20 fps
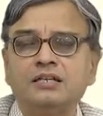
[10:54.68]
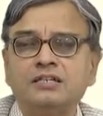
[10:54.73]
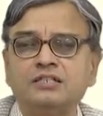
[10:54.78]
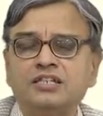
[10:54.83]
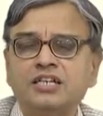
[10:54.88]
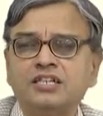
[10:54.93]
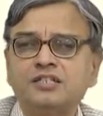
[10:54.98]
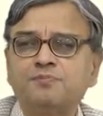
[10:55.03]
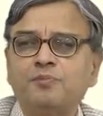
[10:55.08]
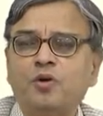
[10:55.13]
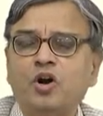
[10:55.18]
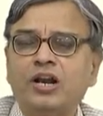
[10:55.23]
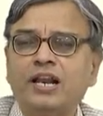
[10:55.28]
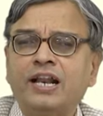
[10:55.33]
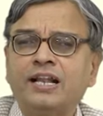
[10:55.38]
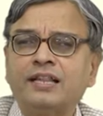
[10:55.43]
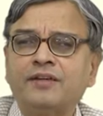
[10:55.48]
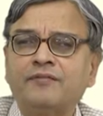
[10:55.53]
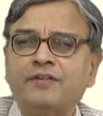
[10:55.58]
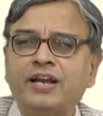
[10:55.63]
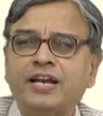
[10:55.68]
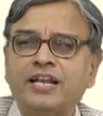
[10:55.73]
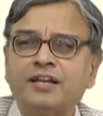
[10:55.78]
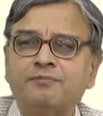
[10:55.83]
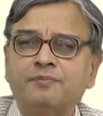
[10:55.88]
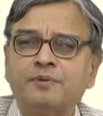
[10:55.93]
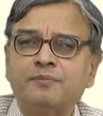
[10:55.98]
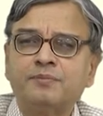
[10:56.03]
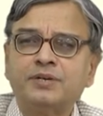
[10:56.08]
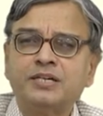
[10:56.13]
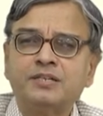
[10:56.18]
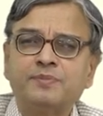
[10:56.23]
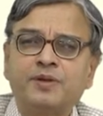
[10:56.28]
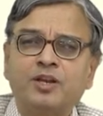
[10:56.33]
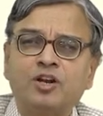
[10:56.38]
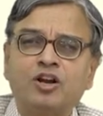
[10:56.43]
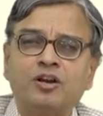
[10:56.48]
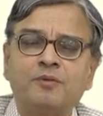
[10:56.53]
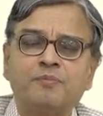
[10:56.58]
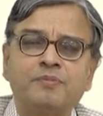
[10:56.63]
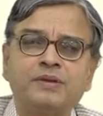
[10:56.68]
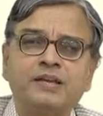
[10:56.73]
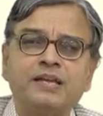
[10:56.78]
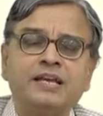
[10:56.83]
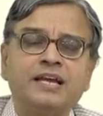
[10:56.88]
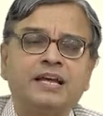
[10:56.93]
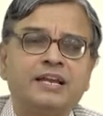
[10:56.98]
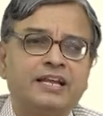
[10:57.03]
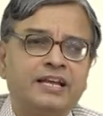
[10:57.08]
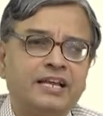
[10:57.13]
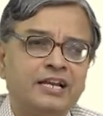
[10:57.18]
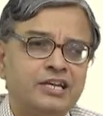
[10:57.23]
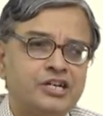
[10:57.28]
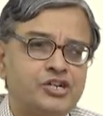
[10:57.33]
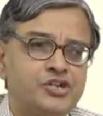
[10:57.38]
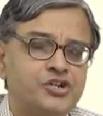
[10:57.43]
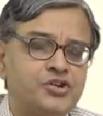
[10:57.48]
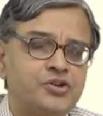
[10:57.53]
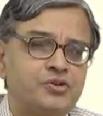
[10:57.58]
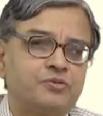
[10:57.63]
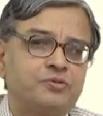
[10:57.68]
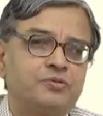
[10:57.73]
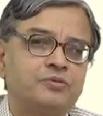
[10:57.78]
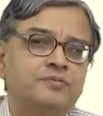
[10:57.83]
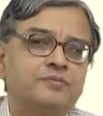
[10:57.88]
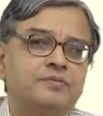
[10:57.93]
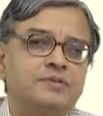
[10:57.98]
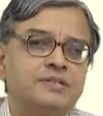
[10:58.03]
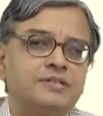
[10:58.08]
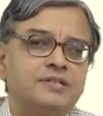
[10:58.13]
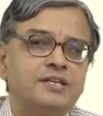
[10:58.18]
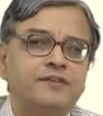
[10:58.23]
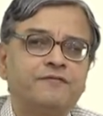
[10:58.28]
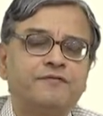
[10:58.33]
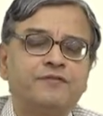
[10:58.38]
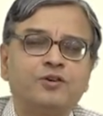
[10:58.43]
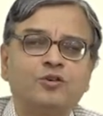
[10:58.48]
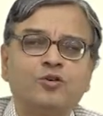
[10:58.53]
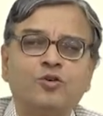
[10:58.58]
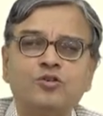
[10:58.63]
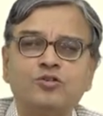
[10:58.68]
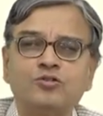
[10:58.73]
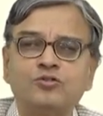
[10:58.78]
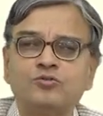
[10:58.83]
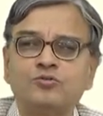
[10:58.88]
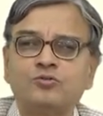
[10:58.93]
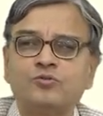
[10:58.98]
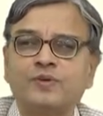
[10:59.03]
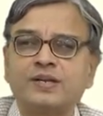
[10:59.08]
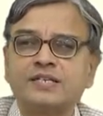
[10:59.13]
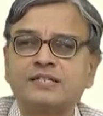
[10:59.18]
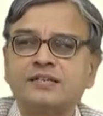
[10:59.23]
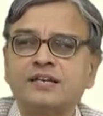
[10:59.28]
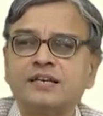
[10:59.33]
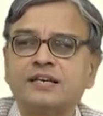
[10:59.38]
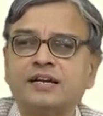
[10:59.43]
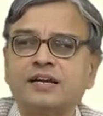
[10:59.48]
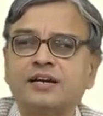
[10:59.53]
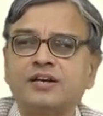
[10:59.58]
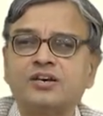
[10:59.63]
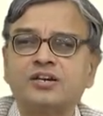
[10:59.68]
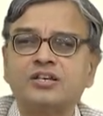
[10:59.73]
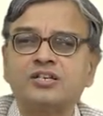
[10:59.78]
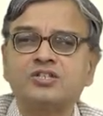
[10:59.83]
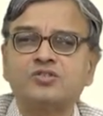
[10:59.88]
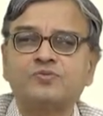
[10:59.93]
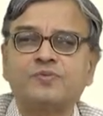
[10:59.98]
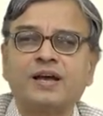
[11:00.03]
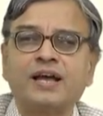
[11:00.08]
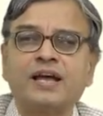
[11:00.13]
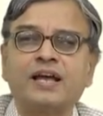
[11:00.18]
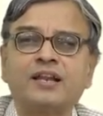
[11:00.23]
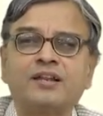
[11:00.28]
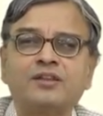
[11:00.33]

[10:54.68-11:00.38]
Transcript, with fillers: Just modeling the weight of members may not be a real issue. See, if you go to Western countries where